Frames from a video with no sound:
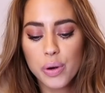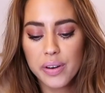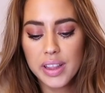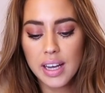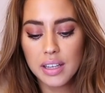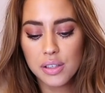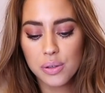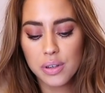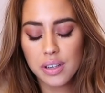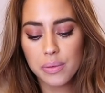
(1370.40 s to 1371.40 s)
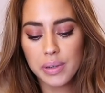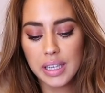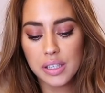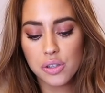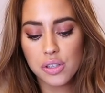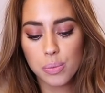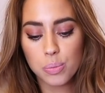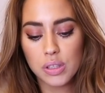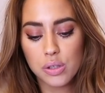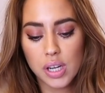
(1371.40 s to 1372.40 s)
worried that your
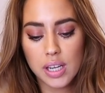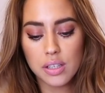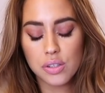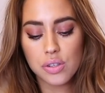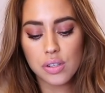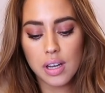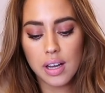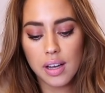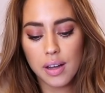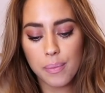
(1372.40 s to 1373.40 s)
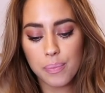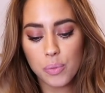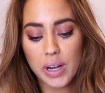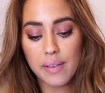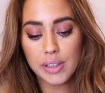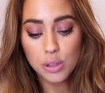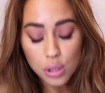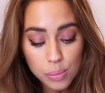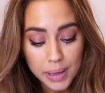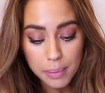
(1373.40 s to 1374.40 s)
relationship will change when having
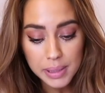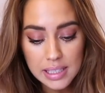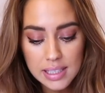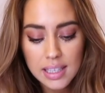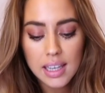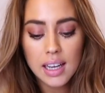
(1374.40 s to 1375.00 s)
two babies?